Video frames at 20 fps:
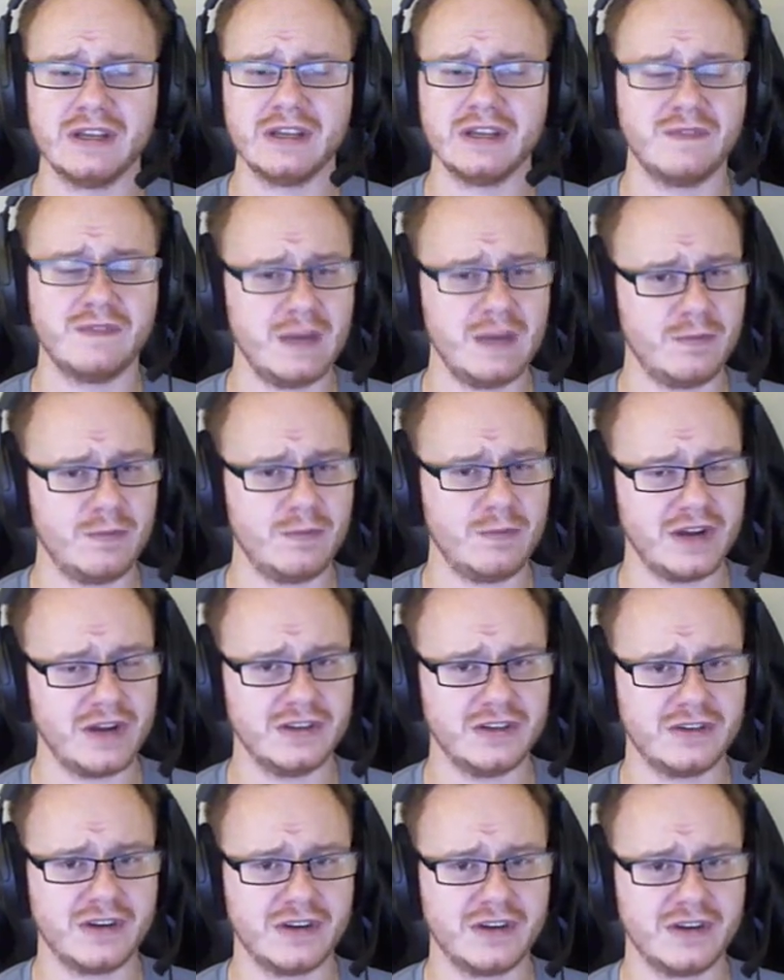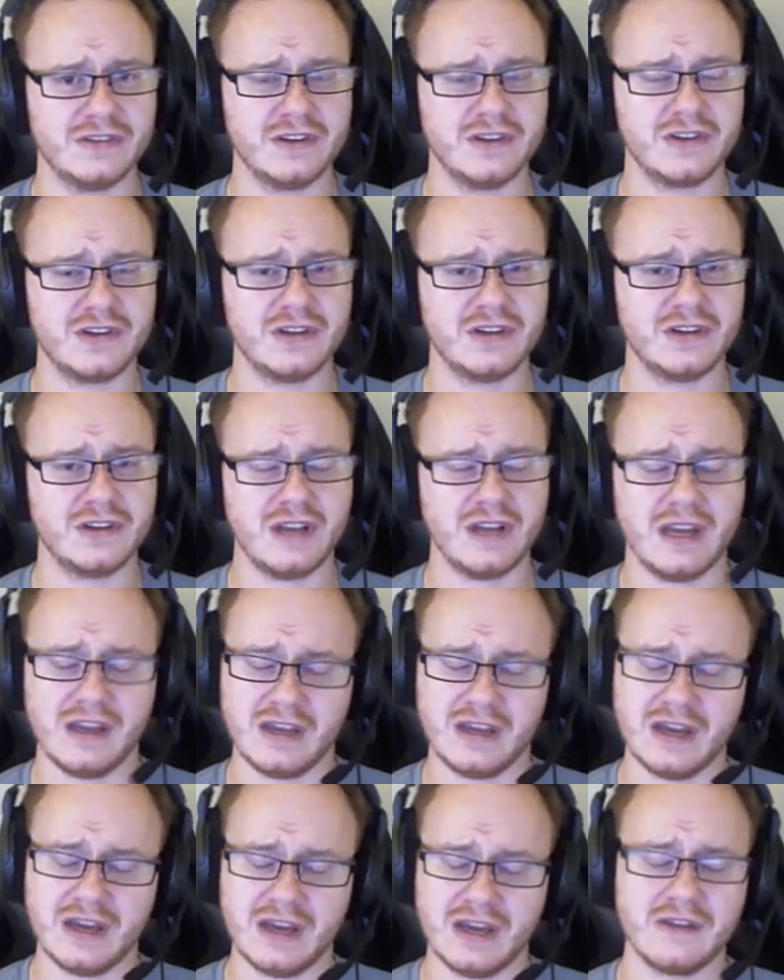we hit the vaporizing transition
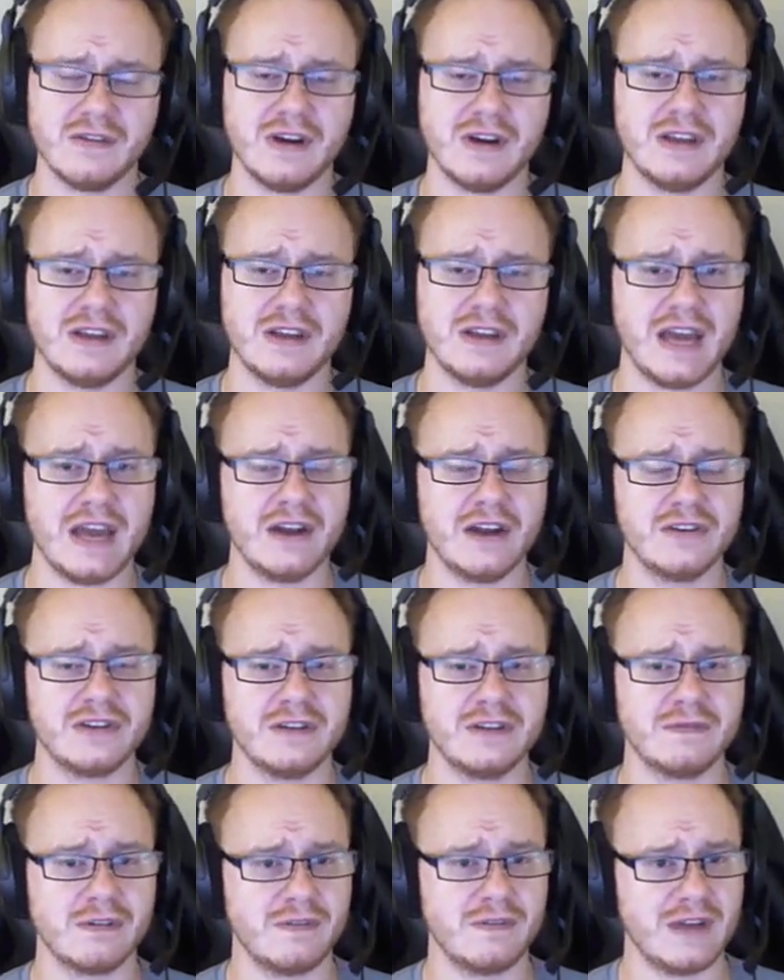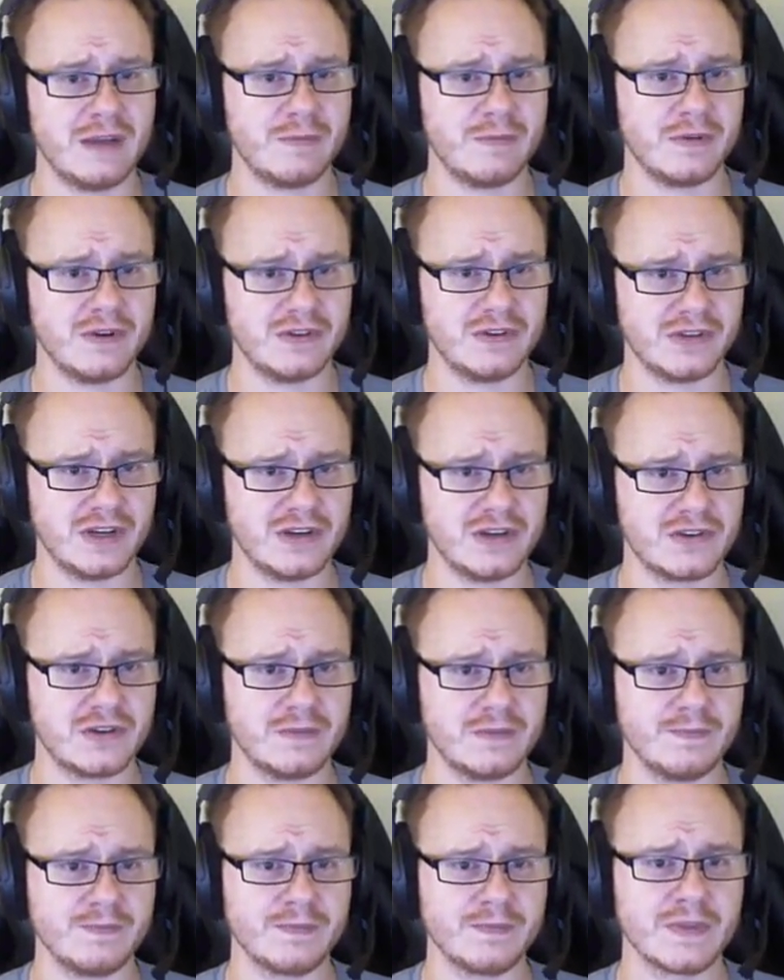and calculate the energy for
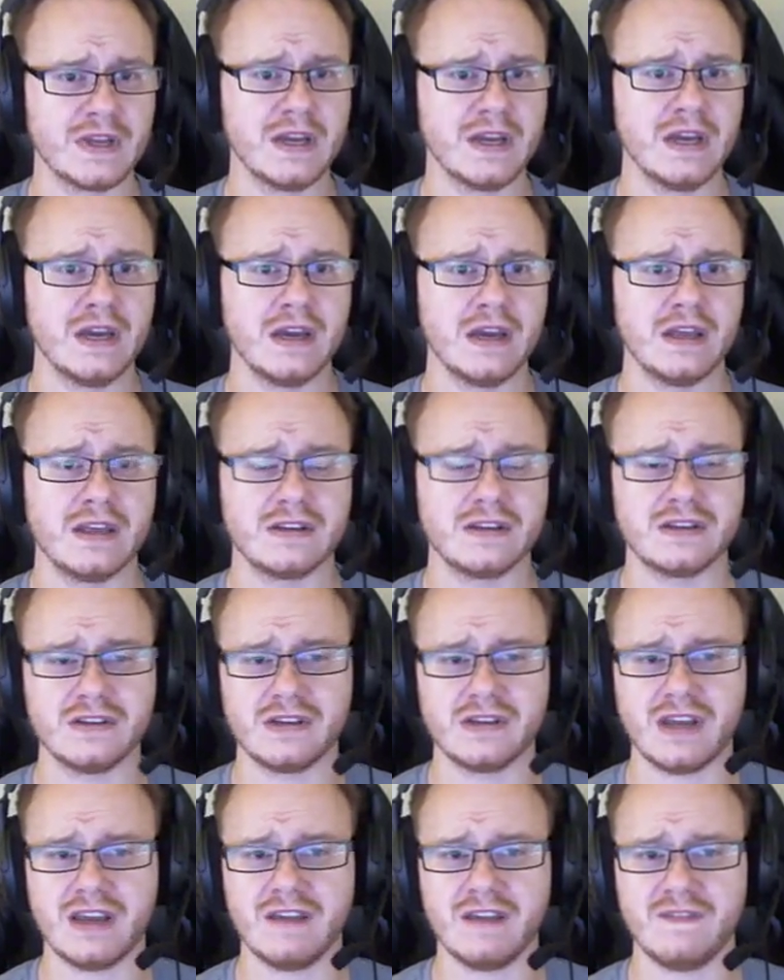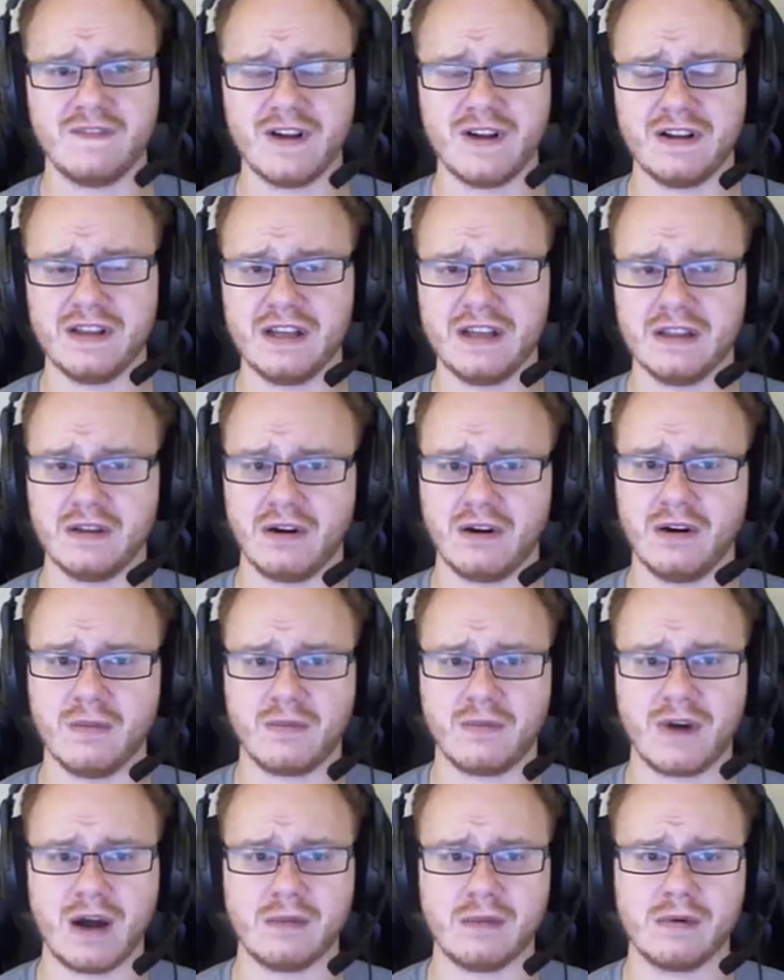vaporization. This is a fairly long
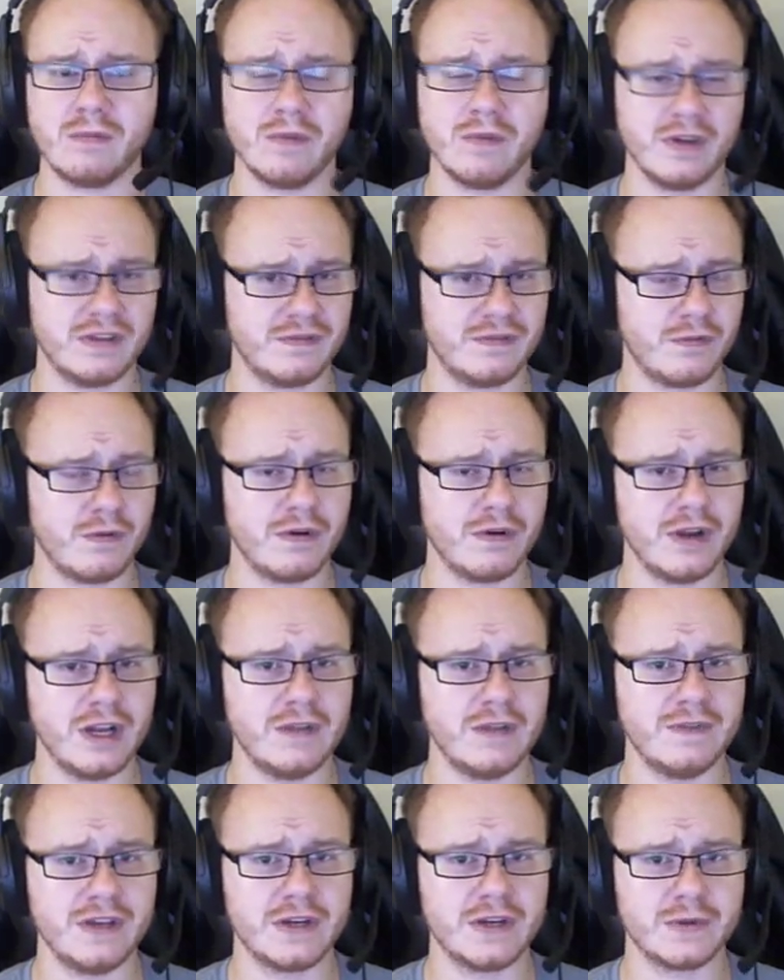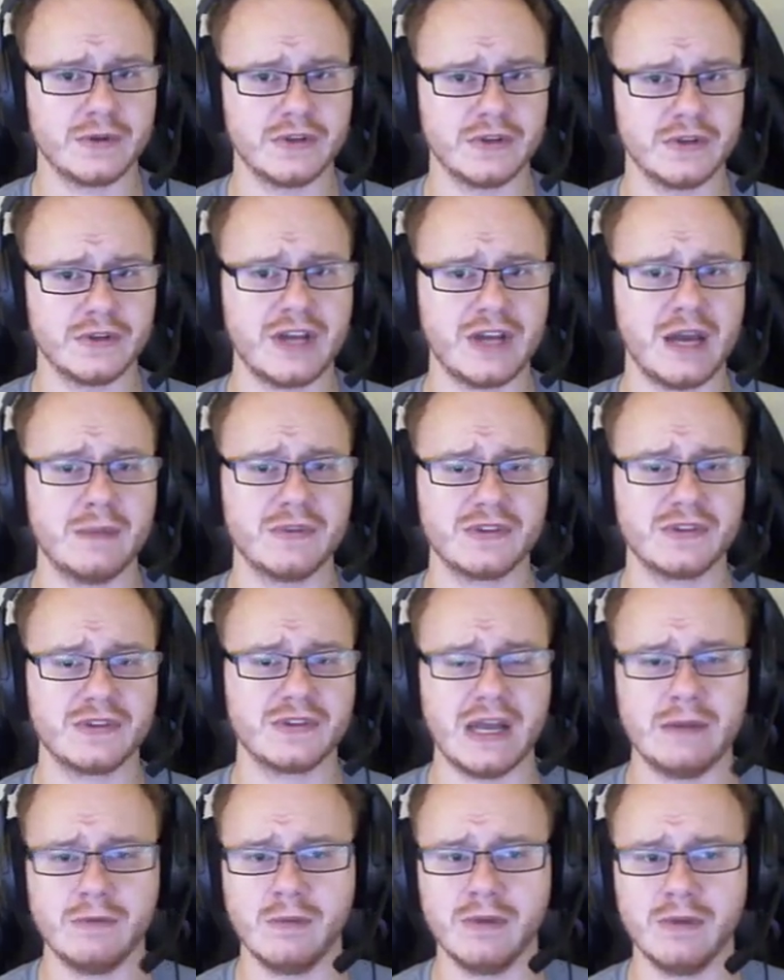problem with 4 individual steps,
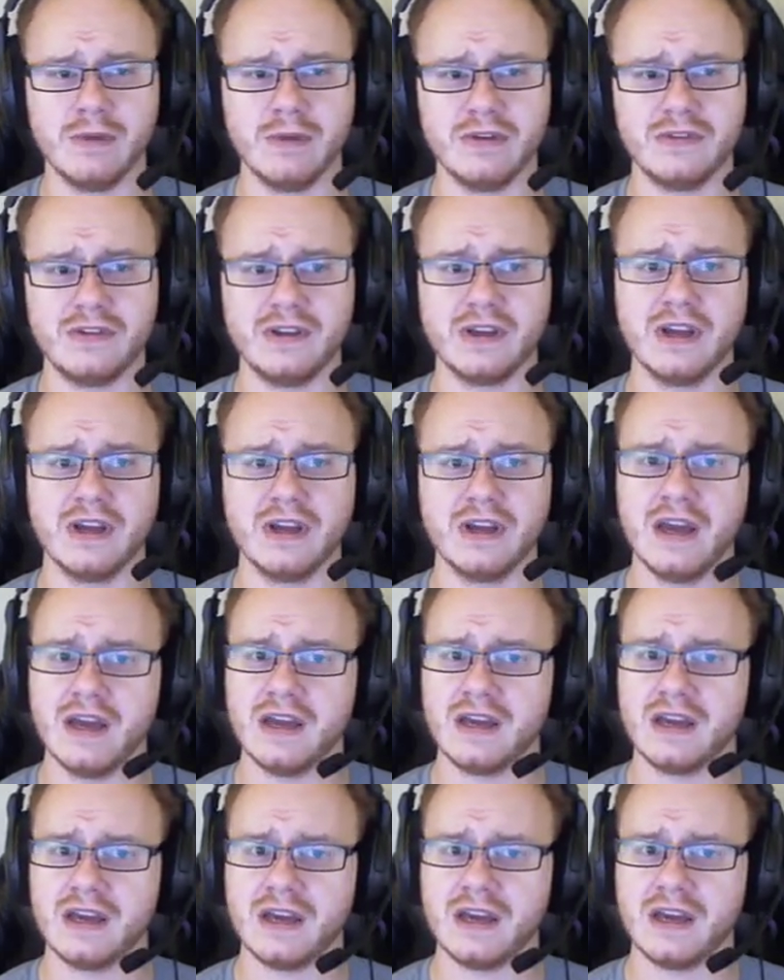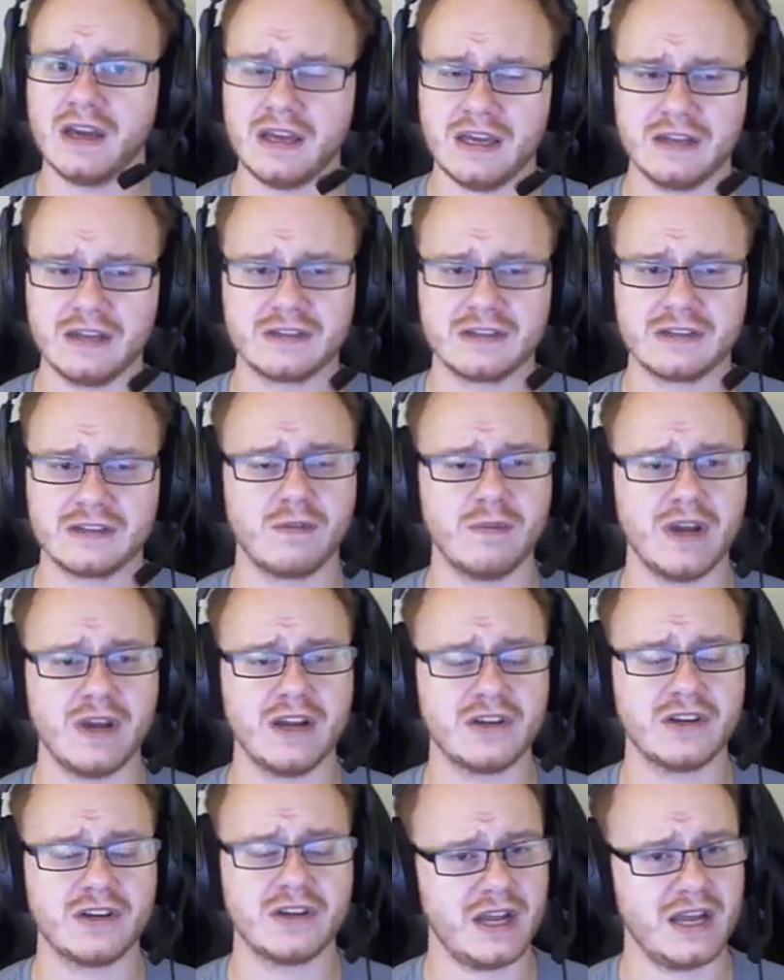and we'll be using heats of
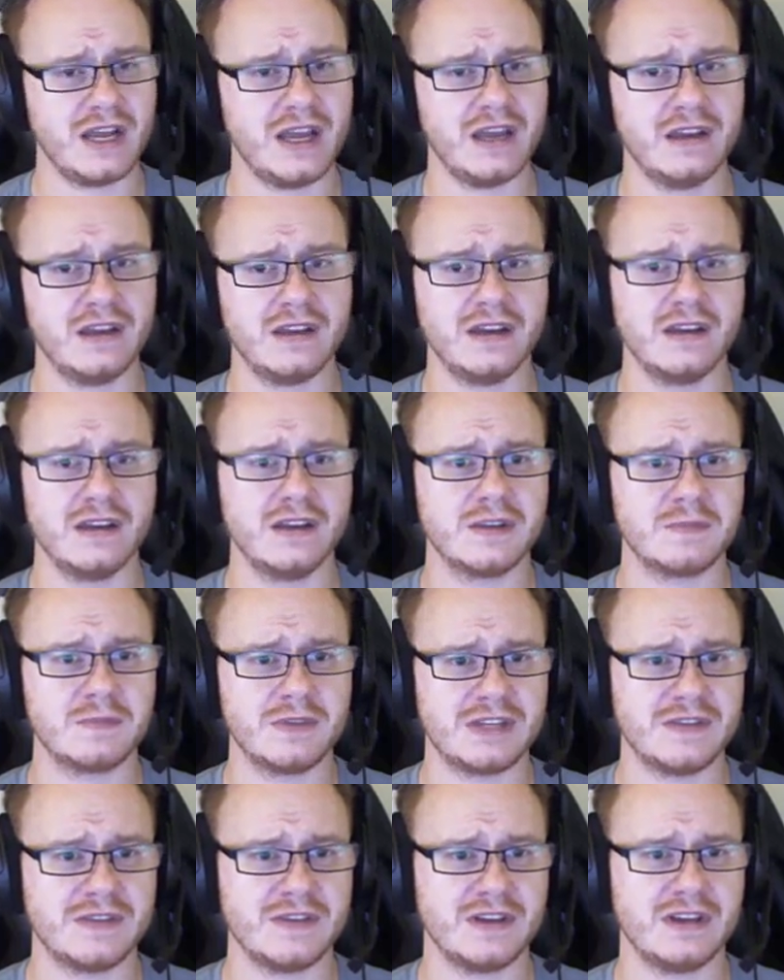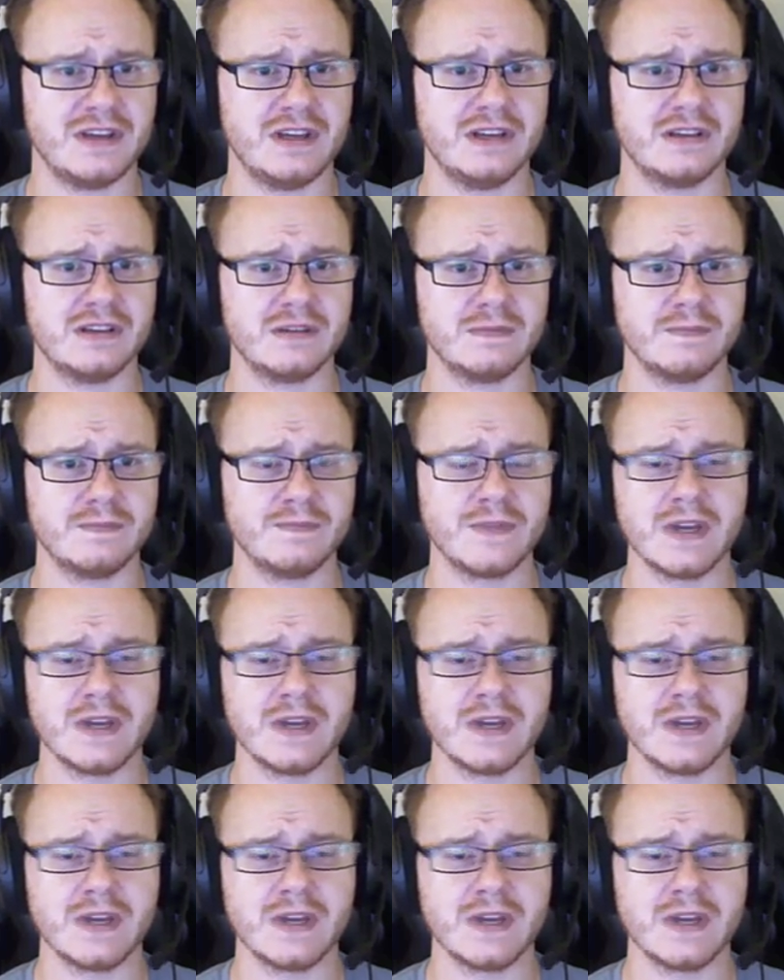formation and specific heat.